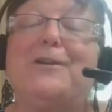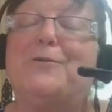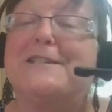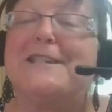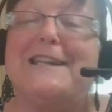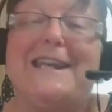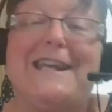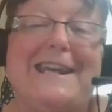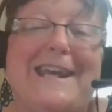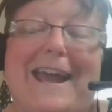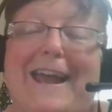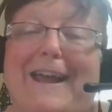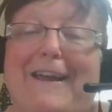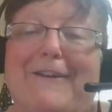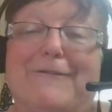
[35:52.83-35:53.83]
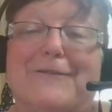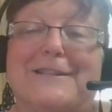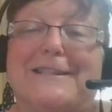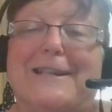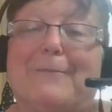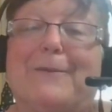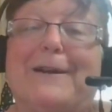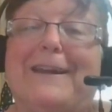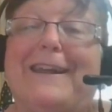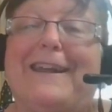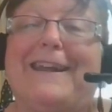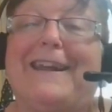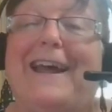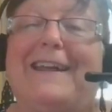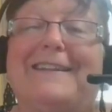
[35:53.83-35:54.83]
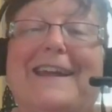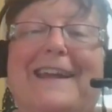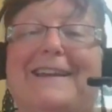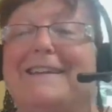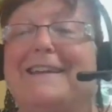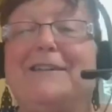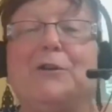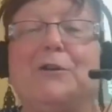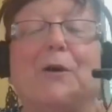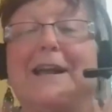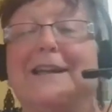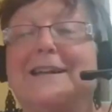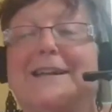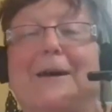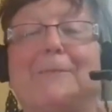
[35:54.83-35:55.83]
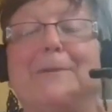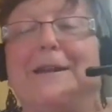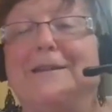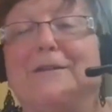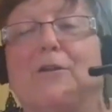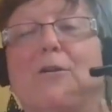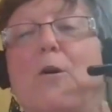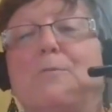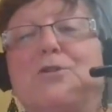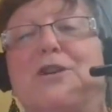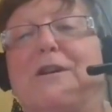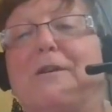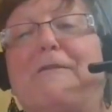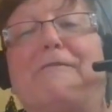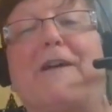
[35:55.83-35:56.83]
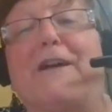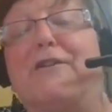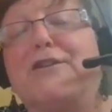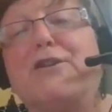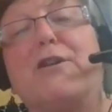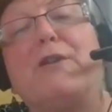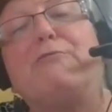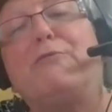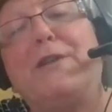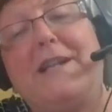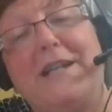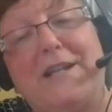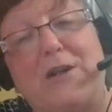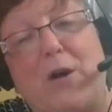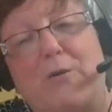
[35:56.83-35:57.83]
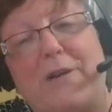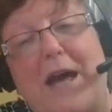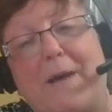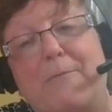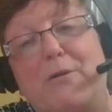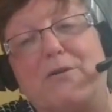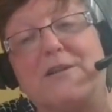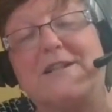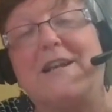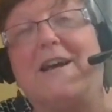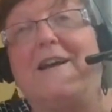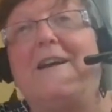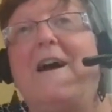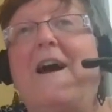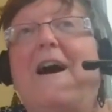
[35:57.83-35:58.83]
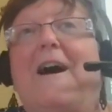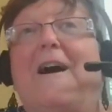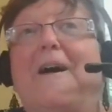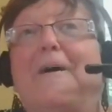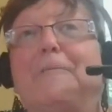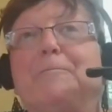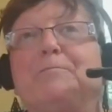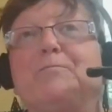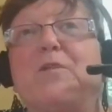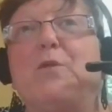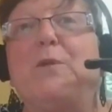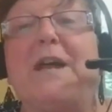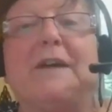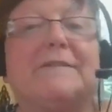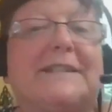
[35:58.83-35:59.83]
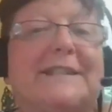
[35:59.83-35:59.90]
who was an EA for somebody and then, ended up being their home sharing provider. So they really know that person. We have